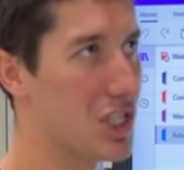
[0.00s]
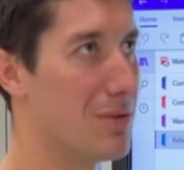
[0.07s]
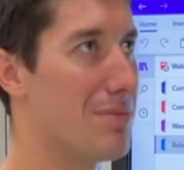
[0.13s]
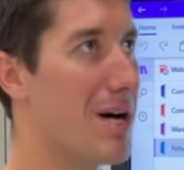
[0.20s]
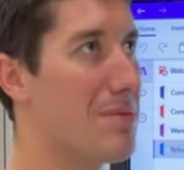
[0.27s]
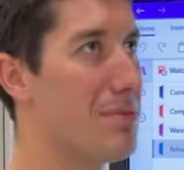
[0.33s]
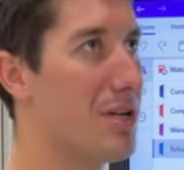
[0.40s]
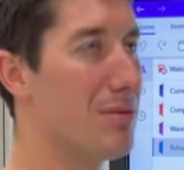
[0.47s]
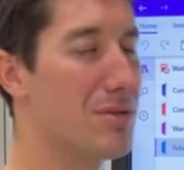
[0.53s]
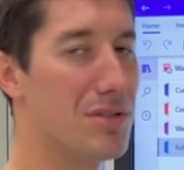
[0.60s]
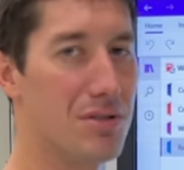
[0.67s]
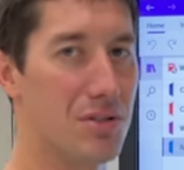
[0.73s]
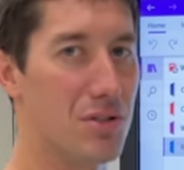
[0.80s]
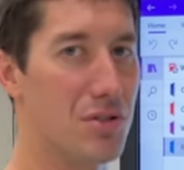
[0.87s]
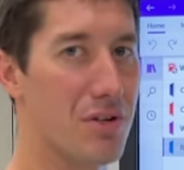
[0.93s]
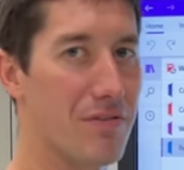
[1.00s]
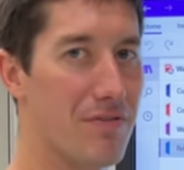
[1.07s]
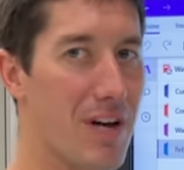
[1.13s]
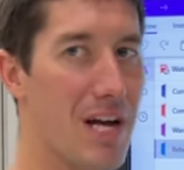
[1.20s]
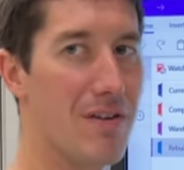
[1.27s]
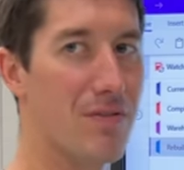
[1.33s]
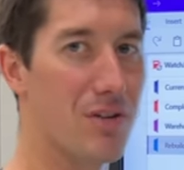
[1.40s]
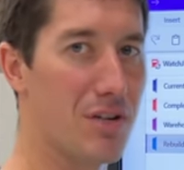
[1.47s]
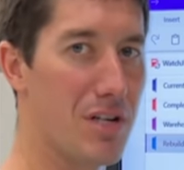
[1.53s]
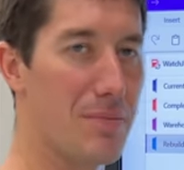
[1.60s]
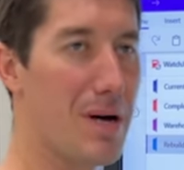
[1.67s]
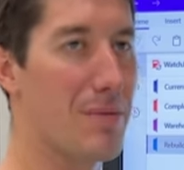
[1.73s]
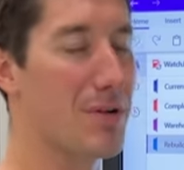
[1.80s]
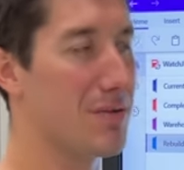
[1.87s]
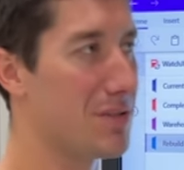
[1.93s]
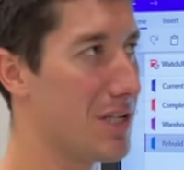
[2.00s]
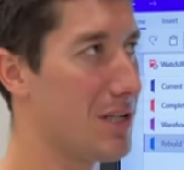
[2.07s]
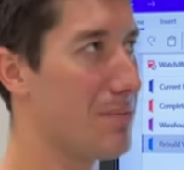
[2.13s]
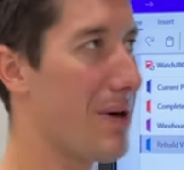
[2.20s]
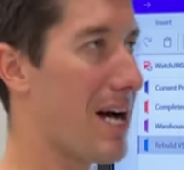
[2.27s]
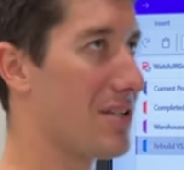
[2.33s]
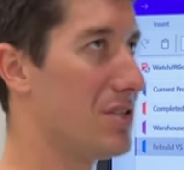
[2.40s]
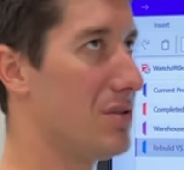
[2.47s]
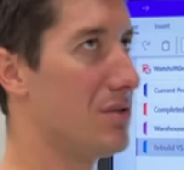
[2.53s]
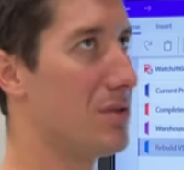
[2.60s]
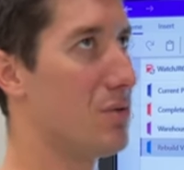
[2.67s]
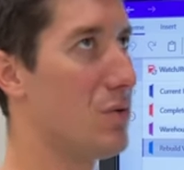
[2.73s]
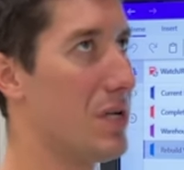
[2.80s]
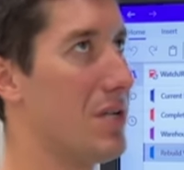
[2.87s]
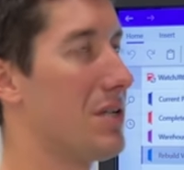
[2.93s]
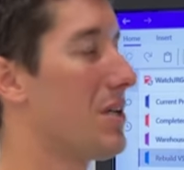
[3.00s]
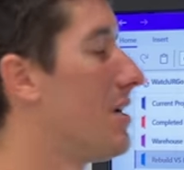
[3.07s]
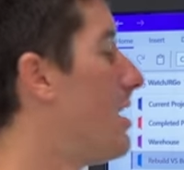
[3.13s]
he might be able to do you a favor. He might be able to get it back to you in a week.